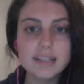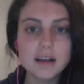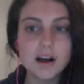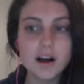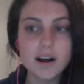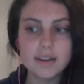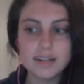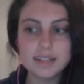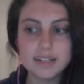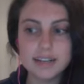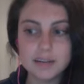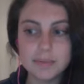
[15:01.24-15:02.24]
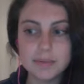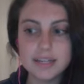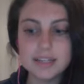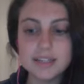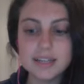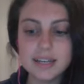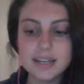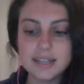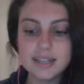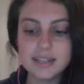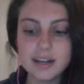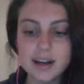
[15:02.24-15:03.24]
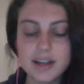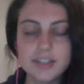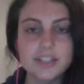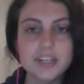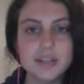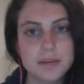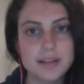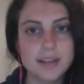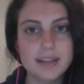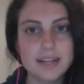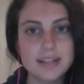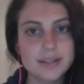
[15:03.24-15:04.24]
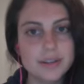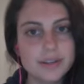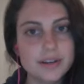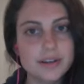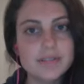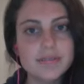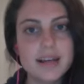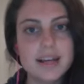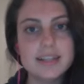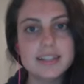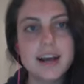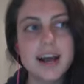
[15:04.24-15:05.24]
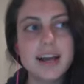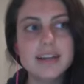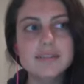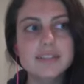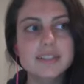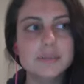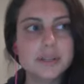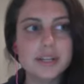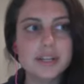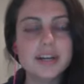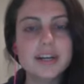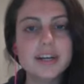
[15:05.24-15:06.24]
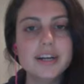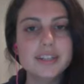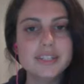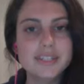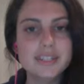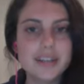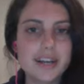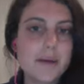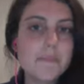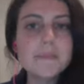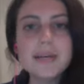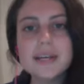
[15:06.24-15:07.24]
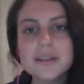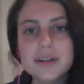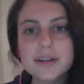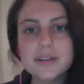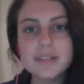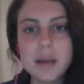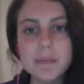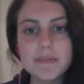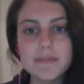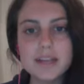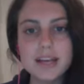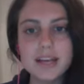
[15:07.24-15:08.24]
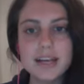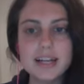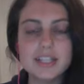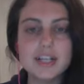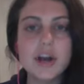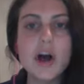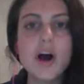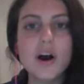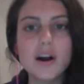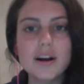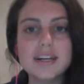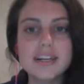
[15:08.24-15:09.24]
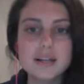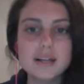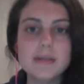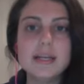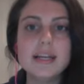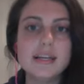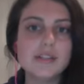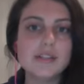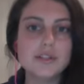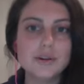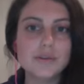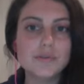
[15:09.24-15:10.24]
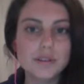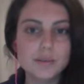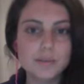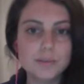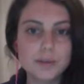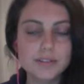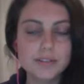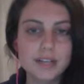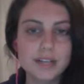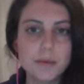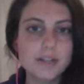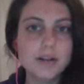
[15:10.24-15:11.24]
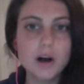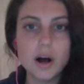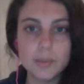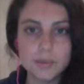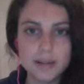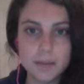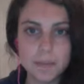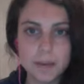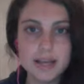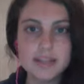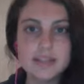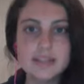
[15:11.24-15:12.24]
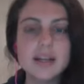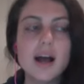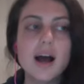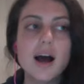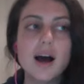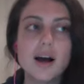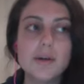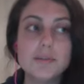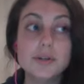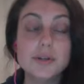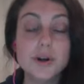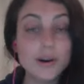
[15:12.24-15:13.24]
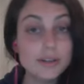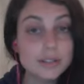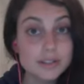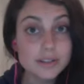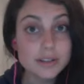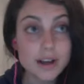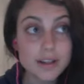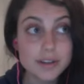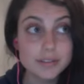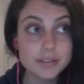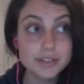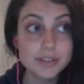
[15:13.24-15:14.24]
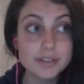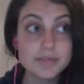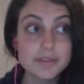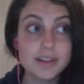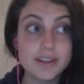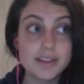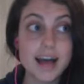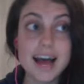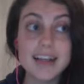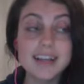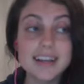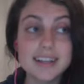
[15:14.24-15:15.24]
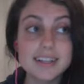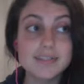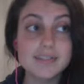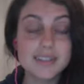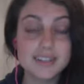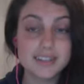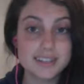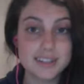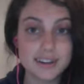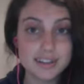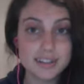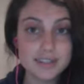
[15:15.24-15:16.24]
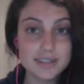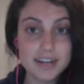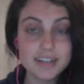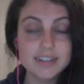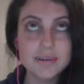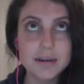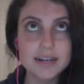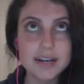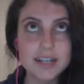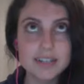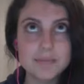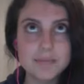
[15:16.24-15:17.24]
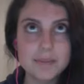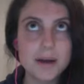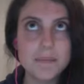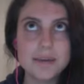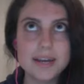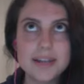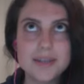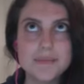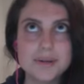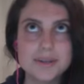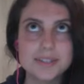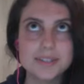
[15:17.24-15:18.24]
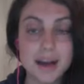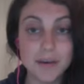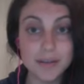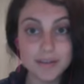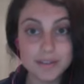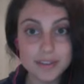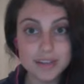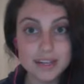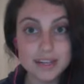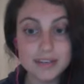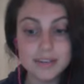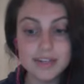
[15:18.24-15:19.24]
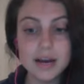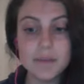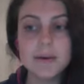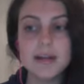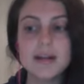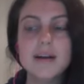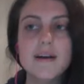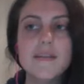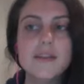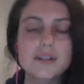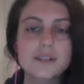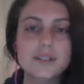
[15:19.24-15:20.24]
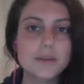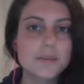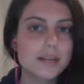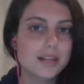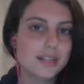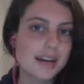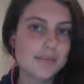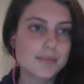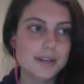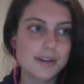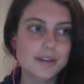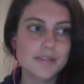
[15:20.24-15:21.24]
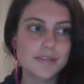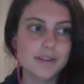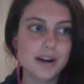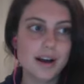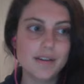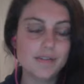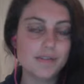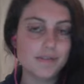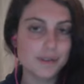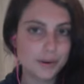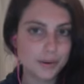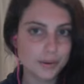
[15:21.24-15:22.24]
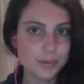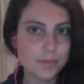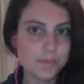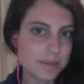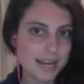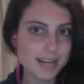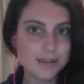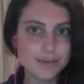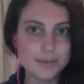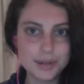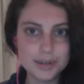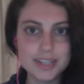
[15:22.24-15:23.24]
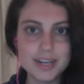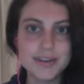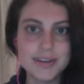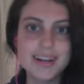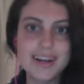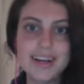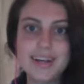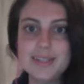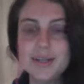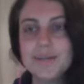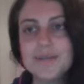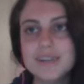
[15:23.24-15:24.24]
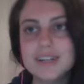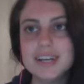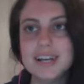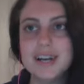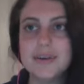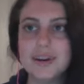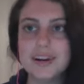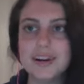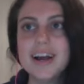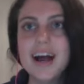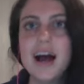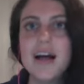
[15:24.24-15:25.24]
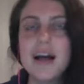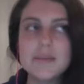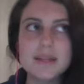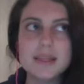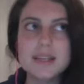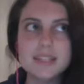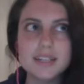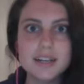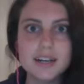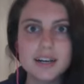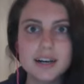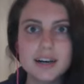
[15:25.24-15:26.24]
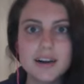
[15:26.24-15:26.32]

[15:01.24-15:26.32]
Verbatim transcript: a holiday centerpiece is a chickpea lentil loaf. And it's kind of similar to like a meatloaf type of thing. And it's hearty and meaty and so full of protein, but it's all plant-based. Um, you can also go the other route for, I like this for the nostalgia factor. It might not, not be the most healthful thing you could get, but there are so many types of uh, faux meat roast that you can get, like a tofurkey, or, I mean, this year,